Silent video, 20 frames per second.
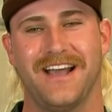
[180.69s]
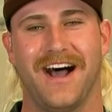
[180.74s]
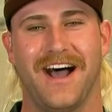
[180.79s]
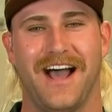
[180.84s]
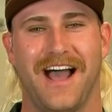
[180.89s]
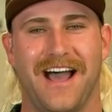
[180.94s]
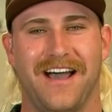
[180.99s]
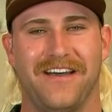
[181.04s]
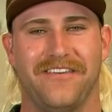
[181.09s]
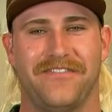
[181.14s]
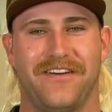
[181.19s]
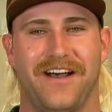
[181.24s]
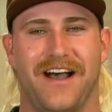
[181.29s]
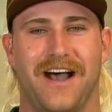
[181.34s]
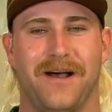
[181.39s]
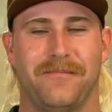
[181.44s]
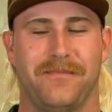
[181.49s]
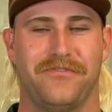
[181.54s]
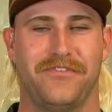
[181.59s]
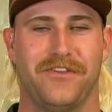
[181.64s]
I have
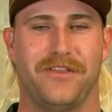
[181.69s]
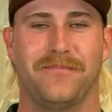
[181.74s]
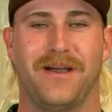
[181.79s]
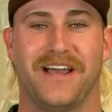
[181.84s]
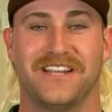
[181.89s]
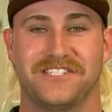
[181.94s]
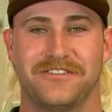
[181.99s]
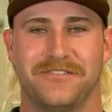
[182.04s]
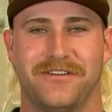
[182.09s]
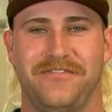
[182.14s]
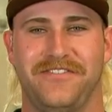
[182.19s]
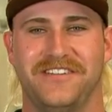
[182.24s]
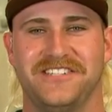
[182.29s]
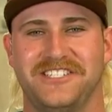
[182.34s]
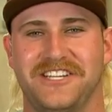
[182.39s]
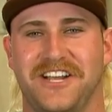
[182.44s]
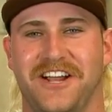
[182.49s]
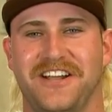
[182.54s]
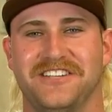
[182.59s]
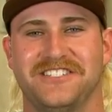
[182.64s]
a few mates who are
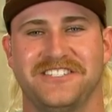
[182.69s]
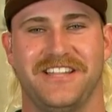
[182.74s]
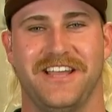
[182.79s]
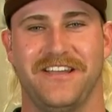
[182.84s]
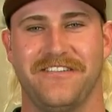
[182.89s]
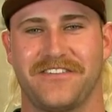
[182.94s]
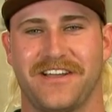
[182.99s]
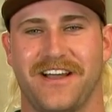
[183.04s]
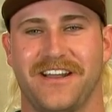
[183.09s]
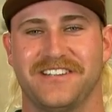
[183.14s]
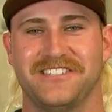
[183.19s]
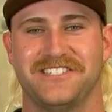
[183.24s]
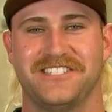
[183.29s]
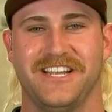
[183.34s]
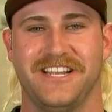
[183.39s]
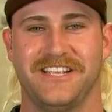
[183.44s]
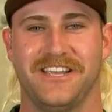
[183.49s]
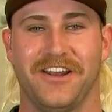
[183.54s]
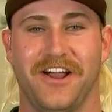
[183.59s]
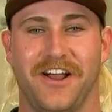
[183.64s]
physios and they've kind of
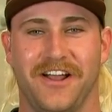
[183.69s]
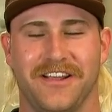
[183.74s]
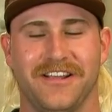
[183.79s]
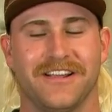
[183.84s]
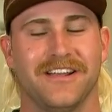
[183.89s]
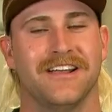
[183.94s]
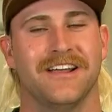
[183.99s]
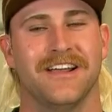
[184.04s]
said, you know,